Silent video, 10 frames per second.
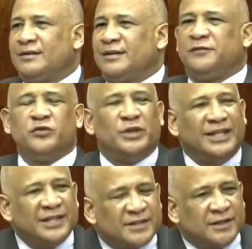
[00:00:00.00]
If you
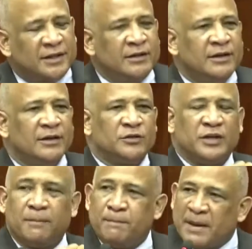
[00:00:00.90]
listen to
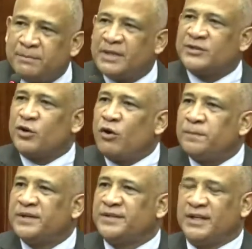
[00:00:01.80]
the members
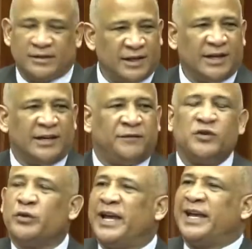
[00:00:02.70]
opposite, if
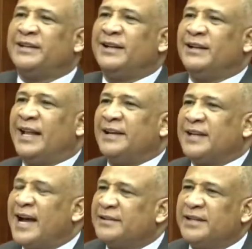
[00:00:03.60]
you hear the
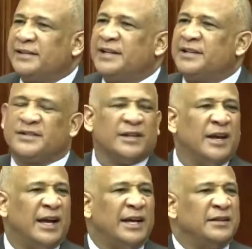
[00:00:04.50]
lightheartedness
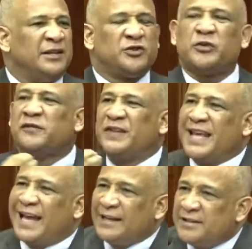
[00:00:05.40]
and the
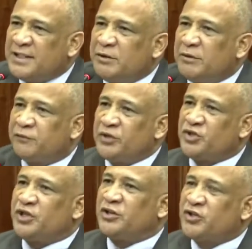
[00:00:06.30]
triviality with
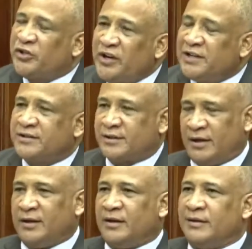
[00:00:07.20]
which they treat
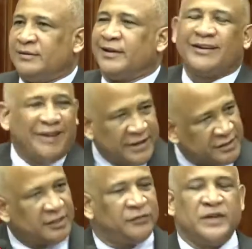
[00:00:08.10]
the
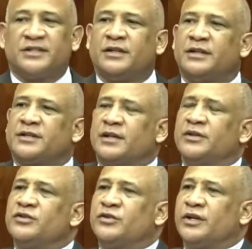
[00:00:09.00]
crisis facing this
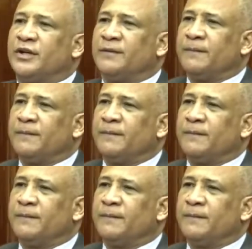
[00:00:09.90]
country.